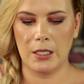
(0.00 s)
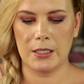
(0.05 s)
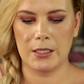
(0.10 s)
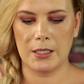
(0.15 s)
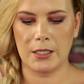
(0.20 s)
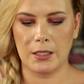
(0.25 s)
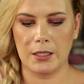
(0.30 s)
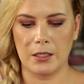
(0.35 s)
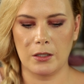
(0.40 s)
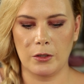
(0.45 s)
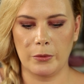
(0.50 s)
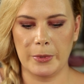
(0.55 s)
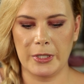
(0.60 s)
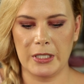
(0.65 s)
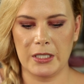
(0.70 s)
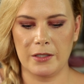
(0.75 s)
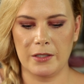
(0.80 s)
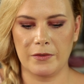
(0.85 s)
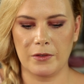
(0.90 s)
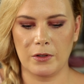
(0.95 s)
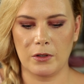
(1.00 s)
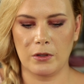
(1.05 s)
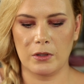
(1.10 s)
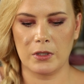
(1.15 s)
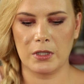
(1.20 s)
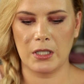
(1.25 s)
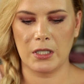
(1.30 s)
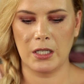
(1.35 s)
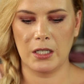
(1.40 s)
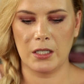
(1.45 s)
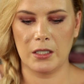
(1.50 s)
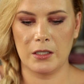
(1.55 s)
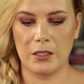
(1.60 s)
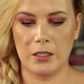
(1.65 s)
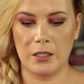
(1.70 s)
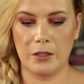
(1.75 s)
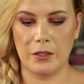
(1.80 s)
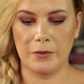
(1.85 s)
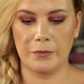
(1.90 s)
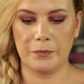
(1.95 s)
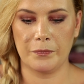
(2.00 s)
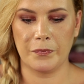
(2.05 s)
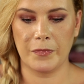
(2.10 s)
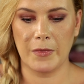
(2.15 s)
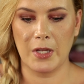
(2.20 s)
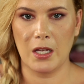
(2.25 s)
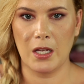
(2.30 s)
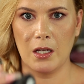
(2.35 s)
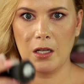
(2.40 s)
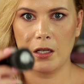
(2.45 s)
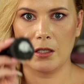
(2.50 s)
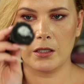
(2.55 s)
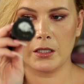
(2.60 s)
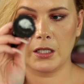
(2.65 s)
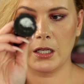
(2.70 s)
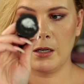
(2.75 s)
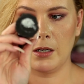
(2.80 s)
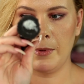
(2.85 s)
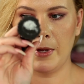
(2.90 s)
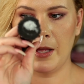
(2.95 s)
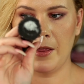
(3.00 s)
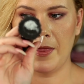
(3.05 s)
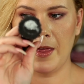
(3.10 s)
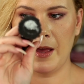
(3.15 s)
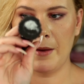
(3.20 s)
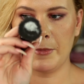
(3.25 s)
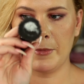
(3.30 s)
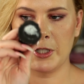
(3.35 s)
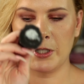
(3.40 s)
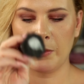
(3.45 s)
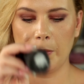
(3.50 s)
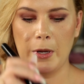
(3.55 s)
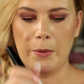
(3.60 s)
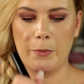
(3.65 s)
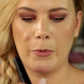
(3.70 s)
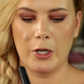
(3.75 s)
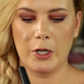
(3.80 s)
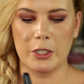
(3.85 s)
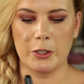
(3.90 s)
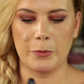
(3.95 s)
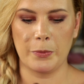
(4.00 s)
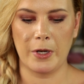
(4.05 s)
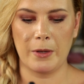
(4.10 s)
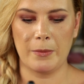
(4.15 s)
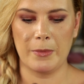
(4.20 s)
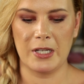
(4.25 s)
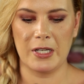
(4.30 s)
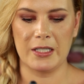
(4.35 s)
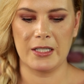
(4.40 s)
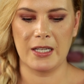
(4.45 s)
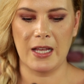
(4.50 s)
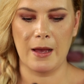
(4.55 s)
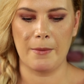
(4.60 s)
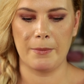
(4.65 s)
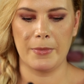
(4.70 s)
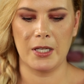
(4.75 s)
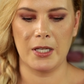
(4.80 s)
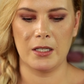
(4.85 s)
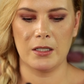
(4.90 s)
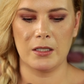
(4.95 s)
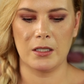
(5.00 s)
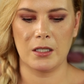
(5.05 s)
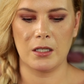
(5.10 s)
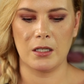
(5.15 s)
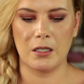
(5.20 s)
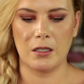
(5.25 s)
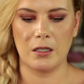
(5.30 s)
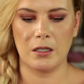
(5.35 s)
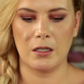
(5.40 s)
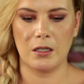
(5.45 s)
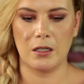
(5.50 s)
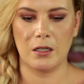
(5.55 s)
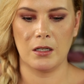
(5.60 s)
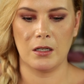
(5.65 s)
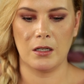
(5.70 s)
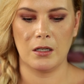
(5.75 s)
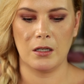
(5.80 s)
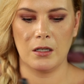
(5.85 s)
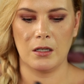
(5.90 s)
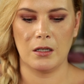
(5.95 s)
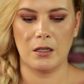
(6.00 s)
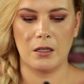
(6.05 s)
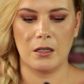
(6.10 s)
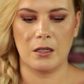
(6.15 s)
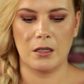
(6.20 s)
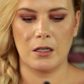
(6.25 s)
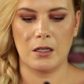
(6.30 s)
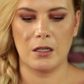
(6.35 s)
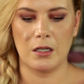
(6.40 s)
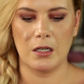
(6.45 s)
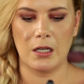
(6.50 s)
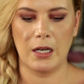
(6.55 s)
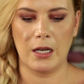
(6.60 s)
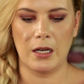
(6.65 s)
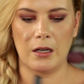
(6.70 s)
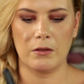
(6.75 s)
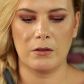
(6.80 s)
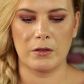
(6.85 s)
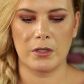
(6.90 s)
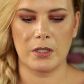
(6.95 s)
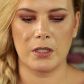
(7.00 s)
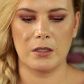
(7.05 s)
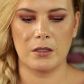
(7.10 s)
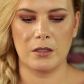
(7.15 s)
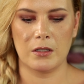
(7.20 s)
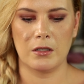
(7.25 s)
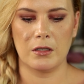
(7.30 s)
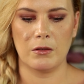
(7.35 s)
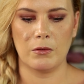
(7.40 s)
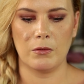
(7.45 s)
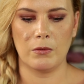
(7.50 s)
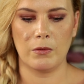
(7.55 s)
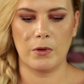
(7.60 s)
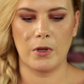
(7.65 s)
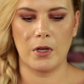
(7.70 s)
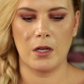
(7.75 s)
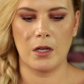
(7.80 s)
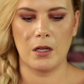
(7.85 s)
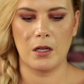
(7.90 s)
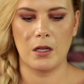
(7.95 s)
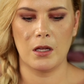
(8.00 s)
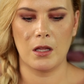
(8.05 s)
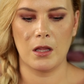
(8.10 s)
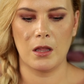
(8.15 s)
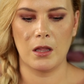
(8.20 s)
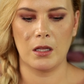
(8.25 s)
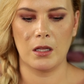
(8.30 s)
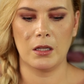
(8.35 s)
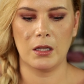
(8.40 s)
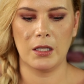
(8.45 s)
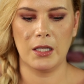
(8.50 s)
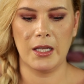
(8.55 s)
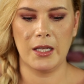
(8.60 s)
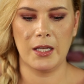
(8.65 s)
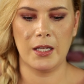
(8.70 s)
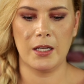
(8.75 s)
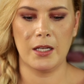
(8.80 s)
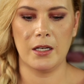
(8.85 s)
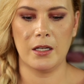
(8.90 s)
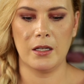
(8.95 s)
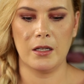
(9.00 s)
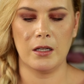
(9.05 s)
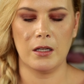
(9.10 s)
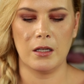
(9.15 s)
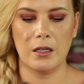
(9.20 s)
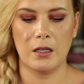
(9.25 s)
It's a little bit difficult to get into. So I got about that much in my brush, but I'm gonna tap it out into the lid